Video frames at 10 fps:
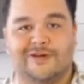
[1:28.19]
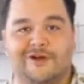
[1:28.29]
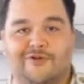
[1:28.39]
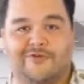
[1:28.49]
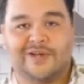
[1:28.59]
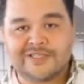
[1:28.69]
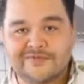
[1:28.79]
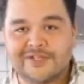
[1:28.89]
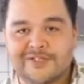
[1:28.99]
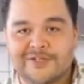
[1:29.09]

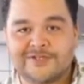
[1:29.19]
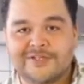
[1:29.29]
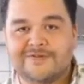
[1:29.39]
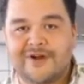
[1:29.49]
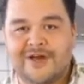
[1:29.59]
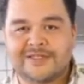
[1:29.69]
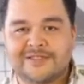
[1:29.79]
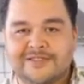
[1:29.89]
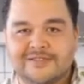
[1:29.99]
aggressively salty fries.